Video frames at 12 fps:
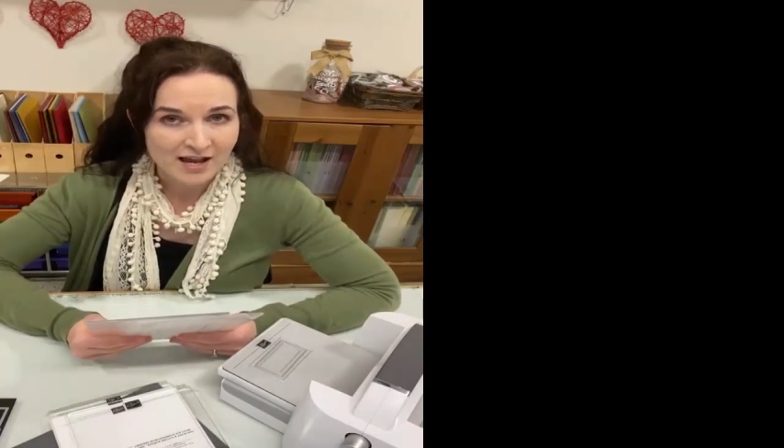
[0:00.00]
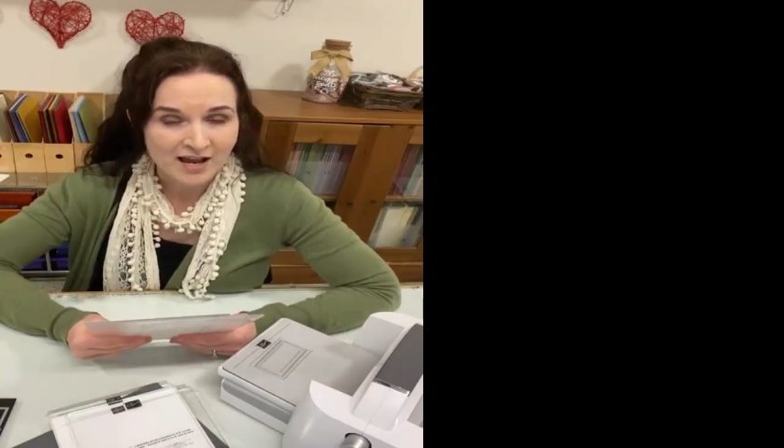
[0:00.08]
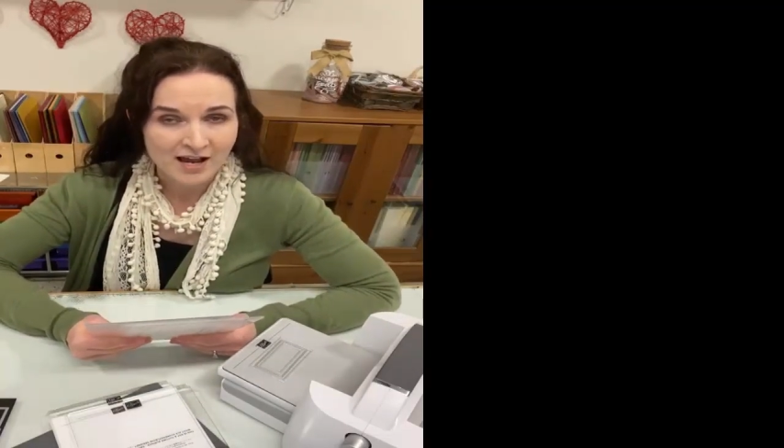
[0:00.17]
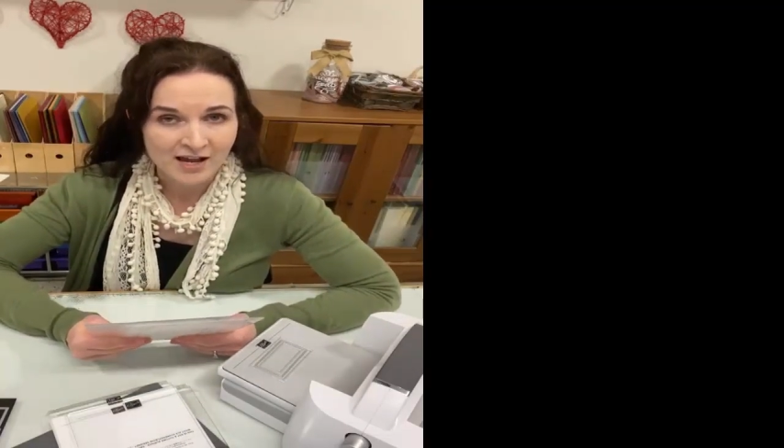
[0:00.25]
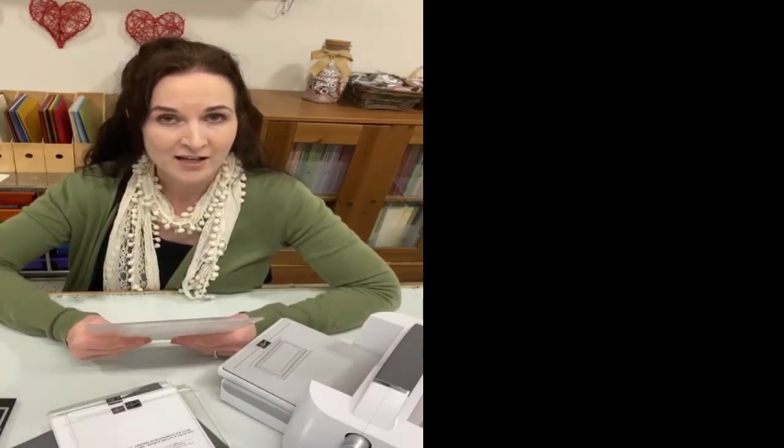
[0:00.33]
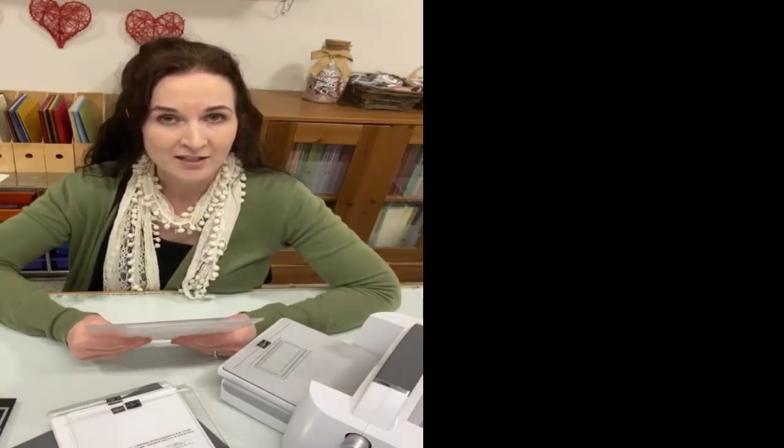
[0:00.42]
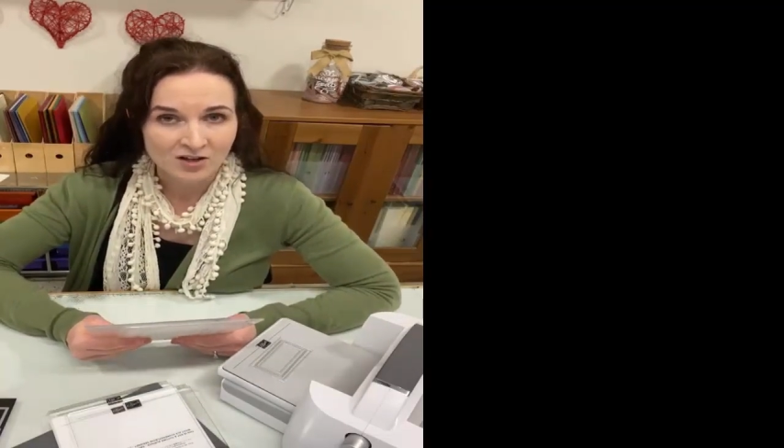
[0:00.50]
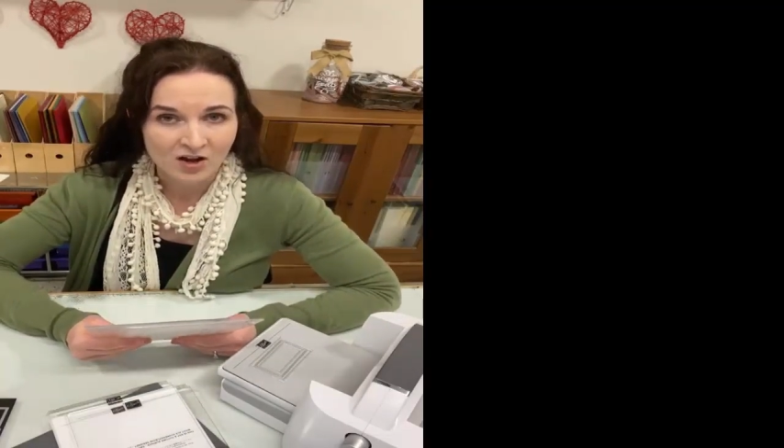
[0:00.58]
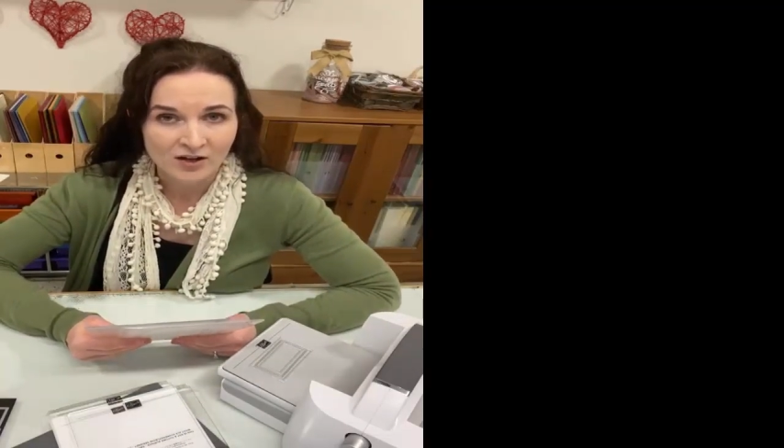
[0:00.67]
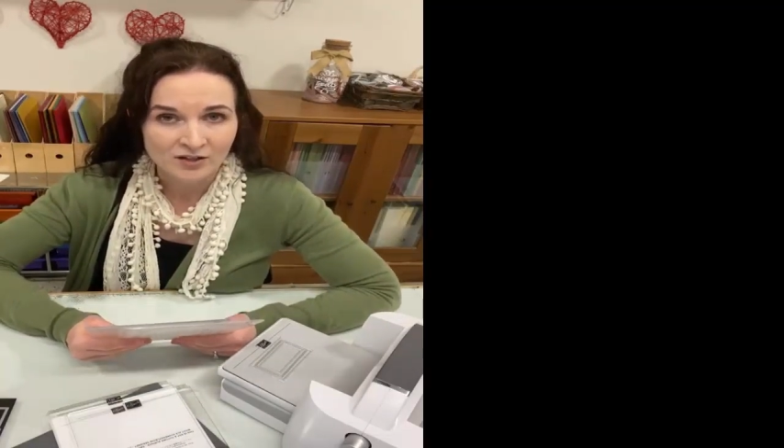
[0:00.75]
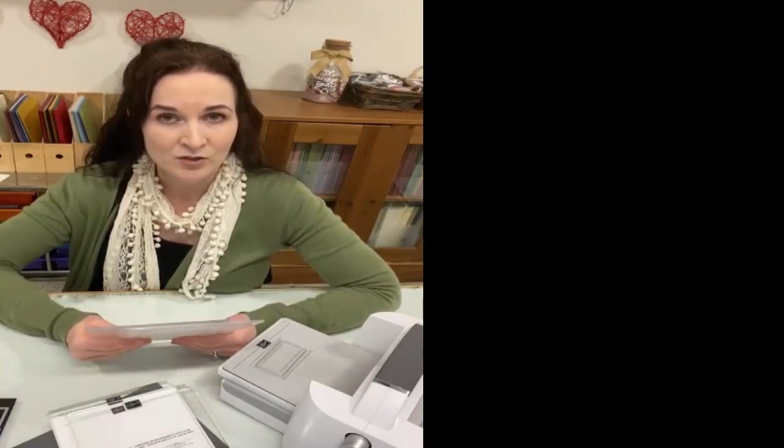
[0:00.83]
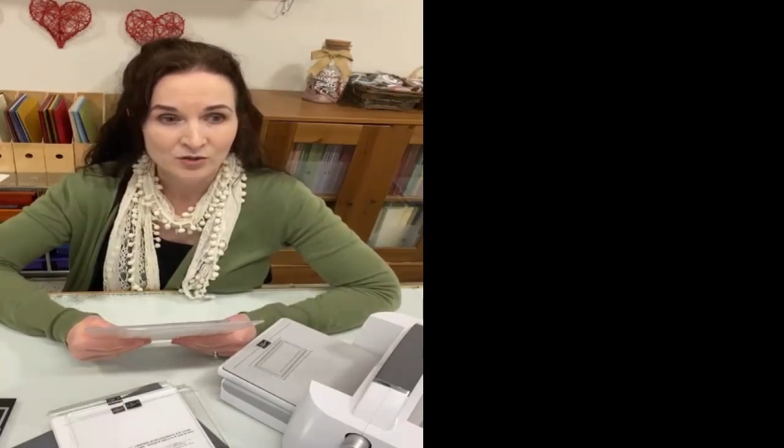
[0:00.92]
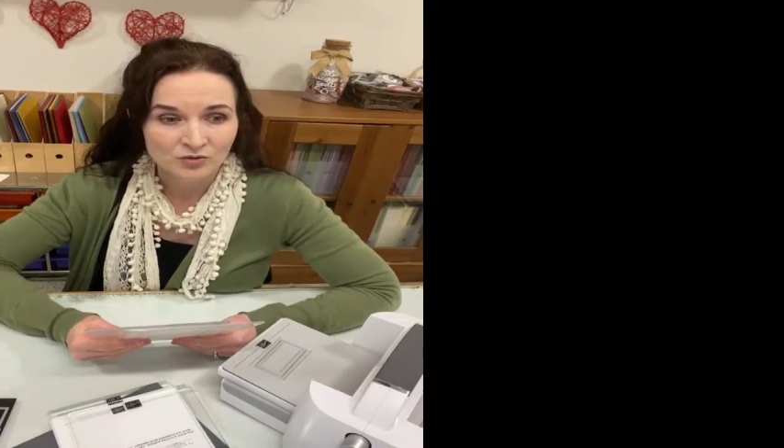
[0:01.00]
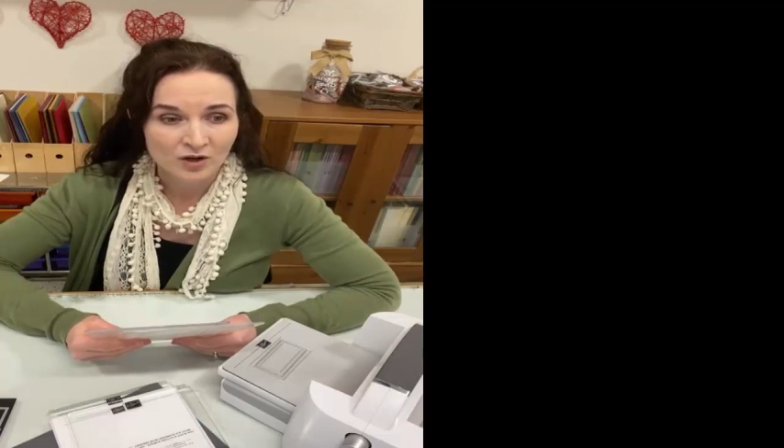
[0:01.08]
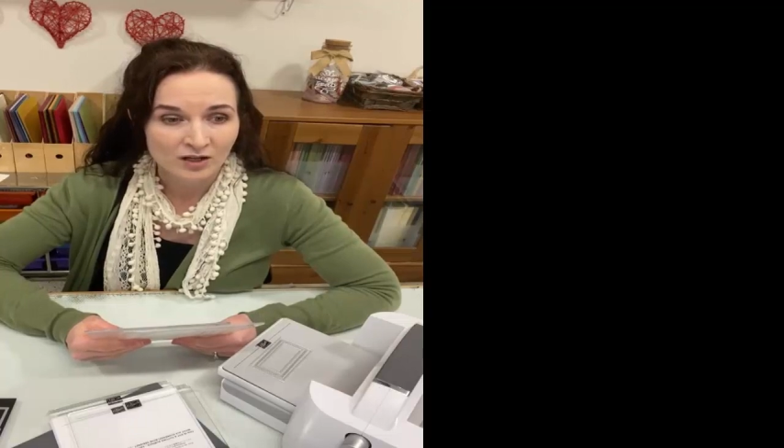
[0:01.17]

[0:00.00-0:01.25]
and I do